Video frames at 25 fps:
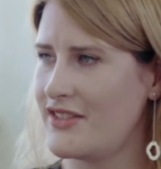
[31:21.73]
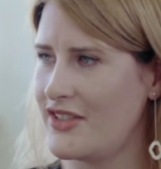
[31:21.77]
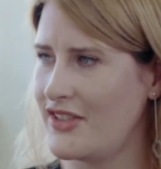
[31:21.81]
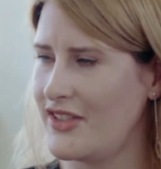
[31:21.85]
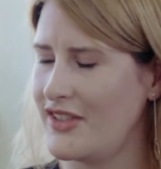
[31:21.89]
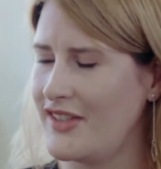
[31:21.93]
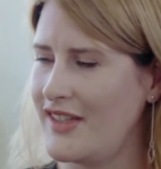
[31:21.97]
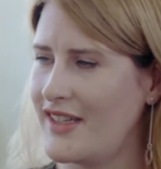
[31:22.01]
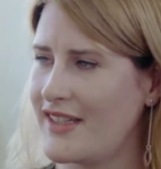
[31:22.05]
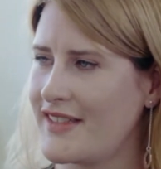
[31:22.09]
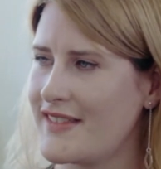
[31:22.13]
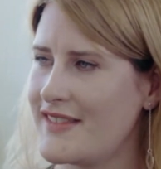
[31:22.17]
her
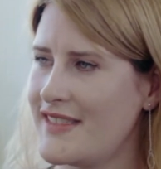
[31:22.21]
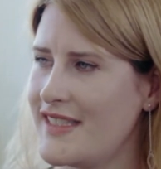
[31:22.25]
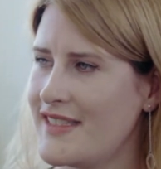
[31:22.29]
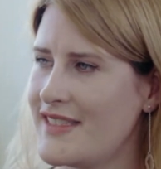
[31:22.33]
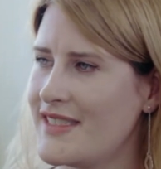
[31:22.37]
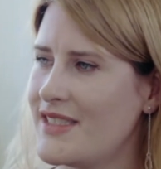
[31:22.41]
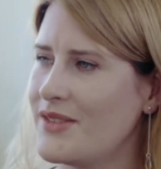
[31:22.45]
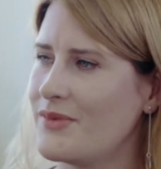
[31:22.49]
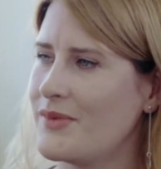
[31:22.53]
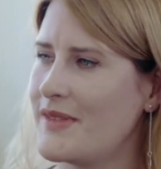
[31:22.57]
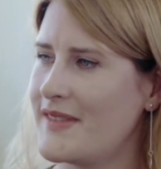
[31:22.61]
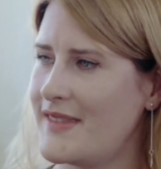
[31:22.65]
young
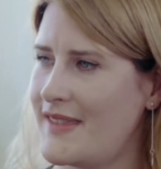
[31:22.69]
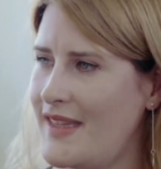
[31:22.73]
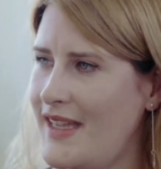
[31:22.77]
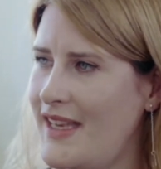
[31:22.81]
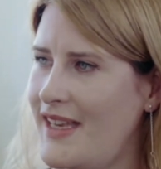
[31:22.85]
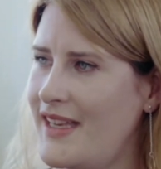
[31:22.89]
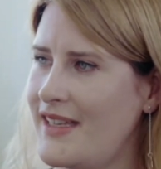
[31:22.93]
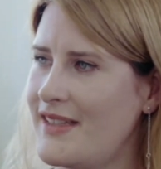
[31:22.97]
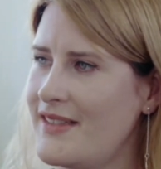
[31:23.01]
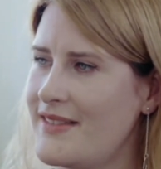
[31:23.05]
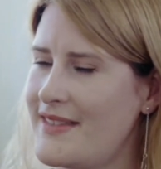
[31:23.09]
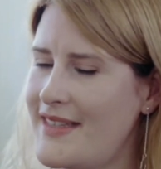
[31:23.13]
sister, was
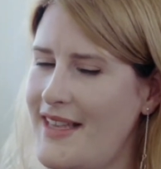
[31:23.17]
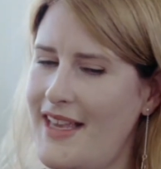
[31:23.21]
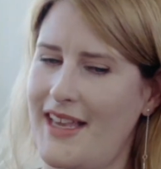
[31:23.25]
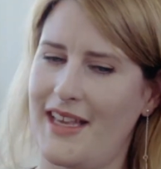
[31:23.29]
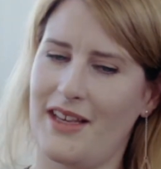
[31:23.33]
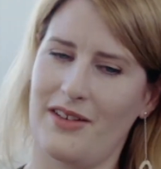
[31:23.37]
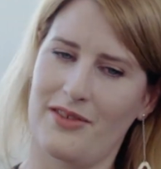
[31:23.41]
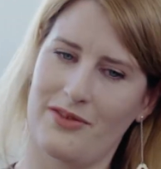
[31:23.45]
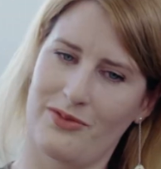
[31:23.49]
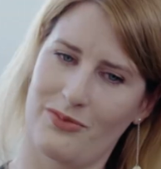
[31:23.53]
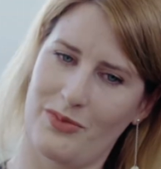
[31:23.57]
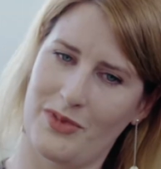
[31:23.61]
there
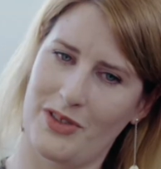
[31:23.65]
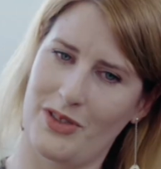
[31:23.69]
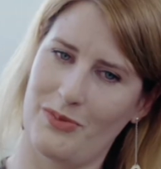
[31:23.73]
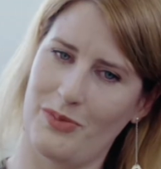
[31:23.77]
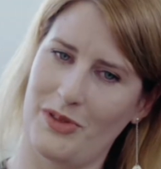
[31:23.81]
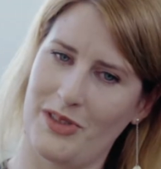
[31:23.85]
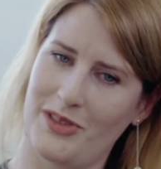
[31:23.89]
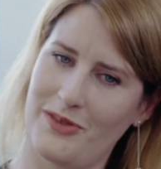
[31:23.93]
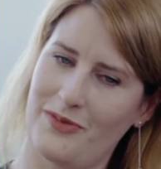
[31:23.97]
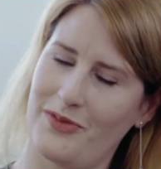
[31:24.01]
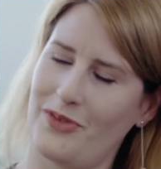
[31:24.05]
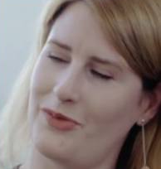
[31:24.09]
saying, "What a
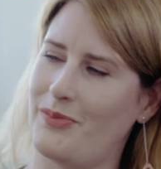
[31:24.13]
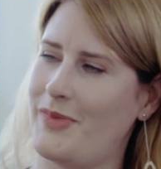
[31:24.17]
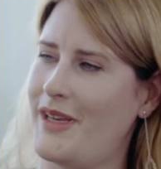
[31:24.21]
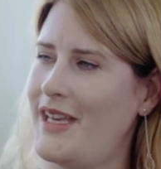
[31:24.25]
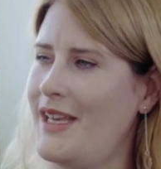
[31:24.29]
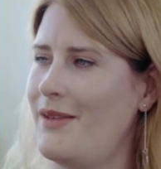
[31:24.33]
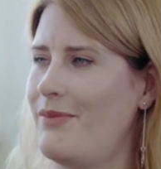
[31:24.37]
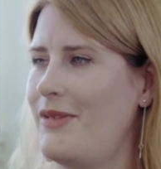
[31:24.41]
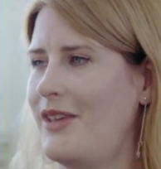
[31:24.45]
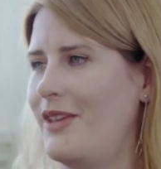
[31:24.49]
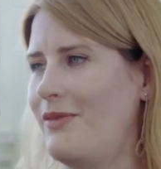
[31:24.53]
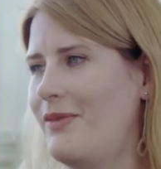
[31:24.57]
beautiful
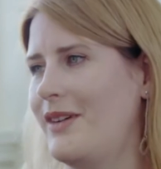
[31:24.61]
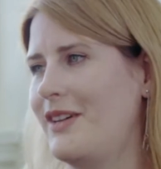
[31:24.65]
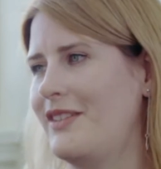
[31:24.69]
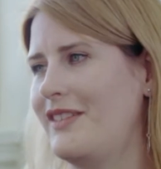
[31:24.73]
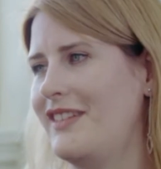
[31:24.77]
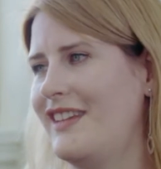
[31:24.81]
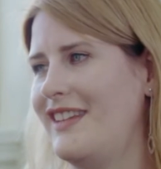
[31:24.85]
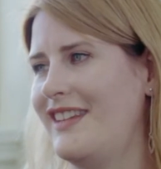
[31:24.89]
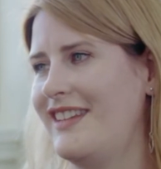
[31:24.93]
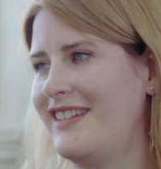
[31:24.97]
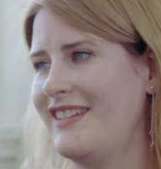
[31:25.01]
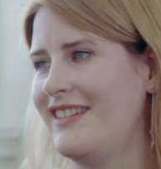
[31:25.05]
baby, well
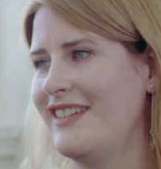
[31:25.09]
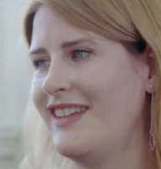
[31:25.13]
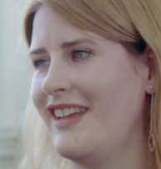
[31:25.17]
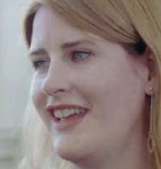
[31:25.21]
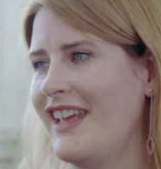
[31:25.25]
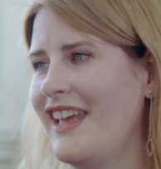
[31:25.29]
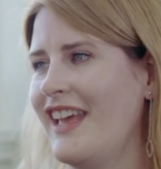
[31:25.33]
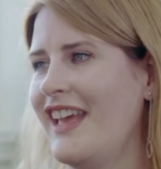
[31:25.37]
done,"